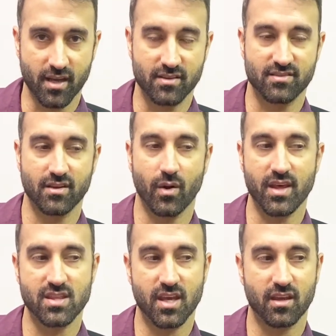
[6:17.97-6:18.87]
And so I
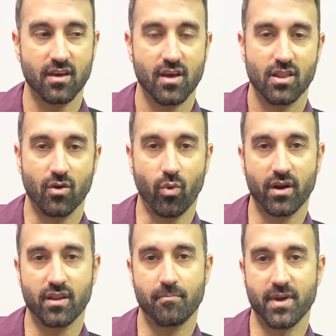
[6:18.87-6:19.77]
think one
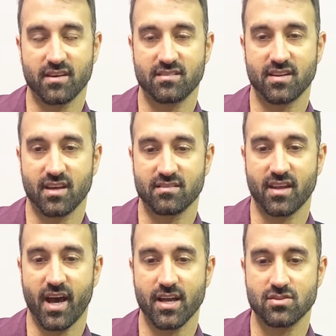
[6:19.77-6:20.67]
of the biggest things
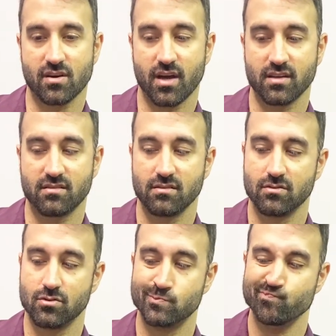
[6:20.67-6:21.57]
that I try
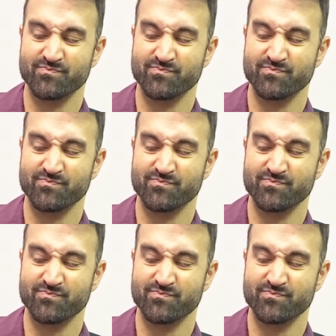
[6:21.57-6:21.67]
to